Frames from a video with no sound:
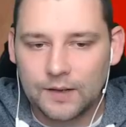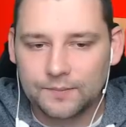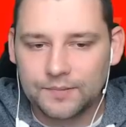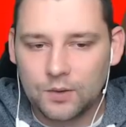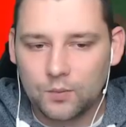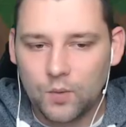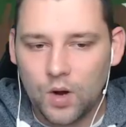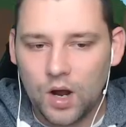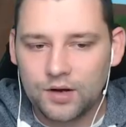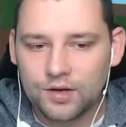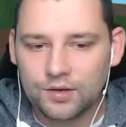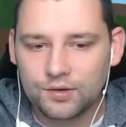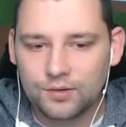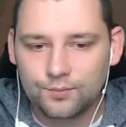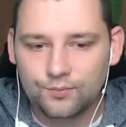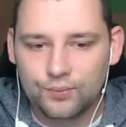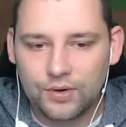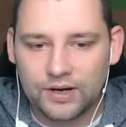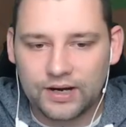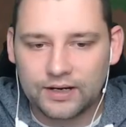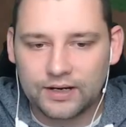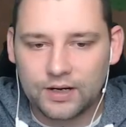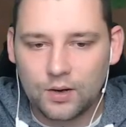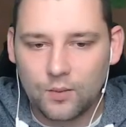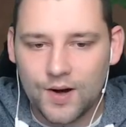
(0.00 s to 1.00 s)
up the wood,
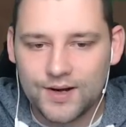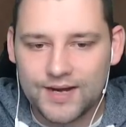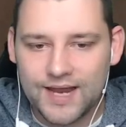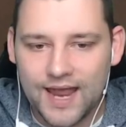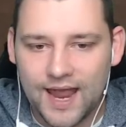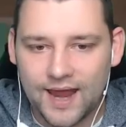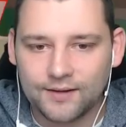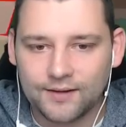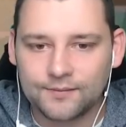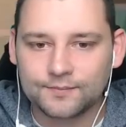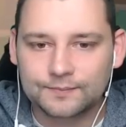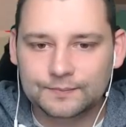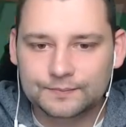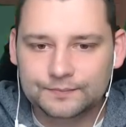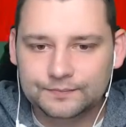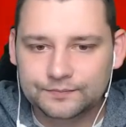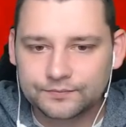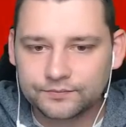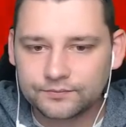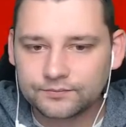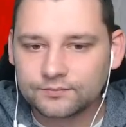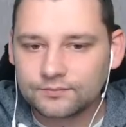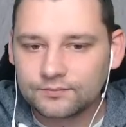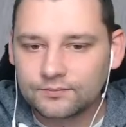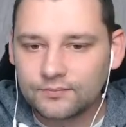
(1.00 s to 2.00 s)
bringing the wood in.
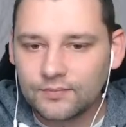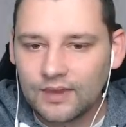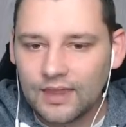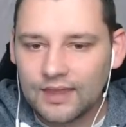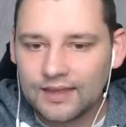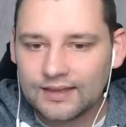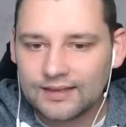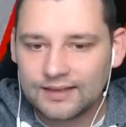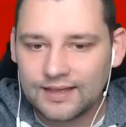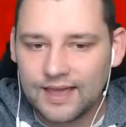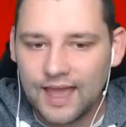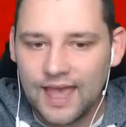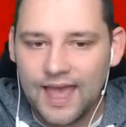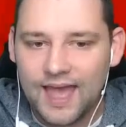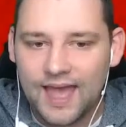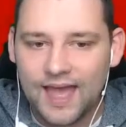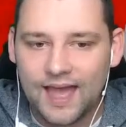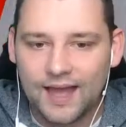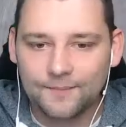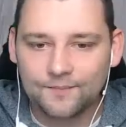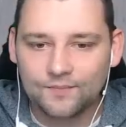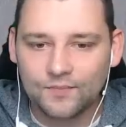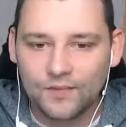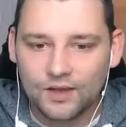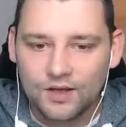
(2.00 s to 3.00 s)
Yeah.
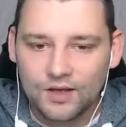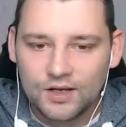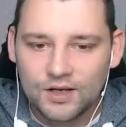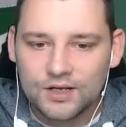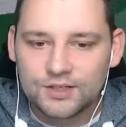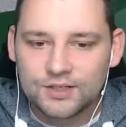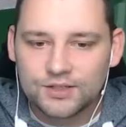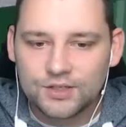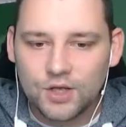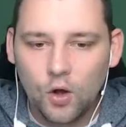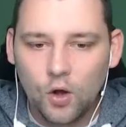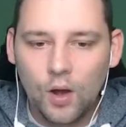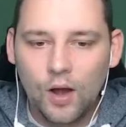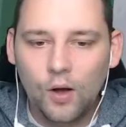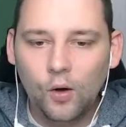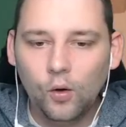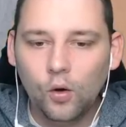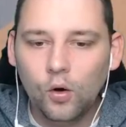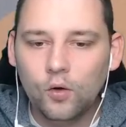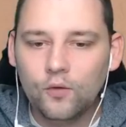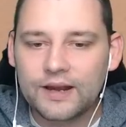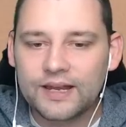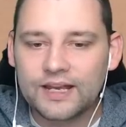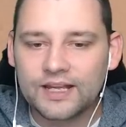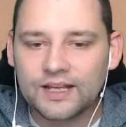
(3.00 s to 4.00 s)
So
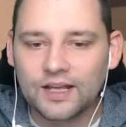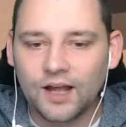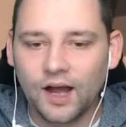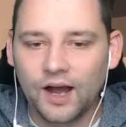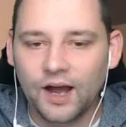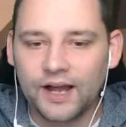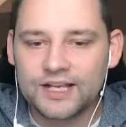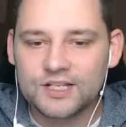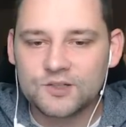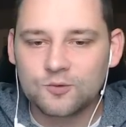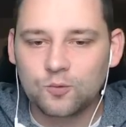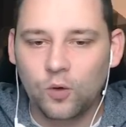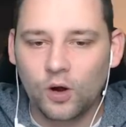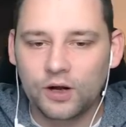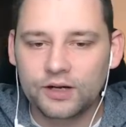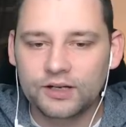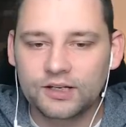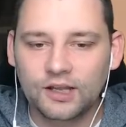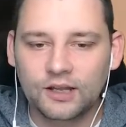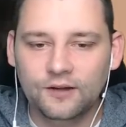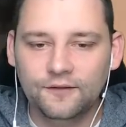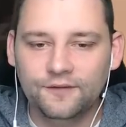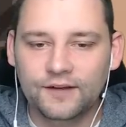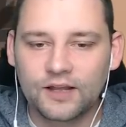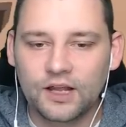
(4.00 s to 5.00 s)
already guys, what do
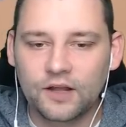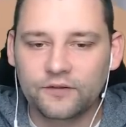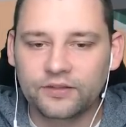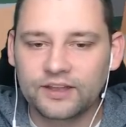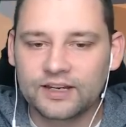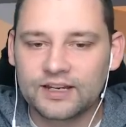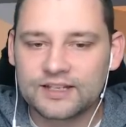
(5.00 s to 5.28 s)
you think of the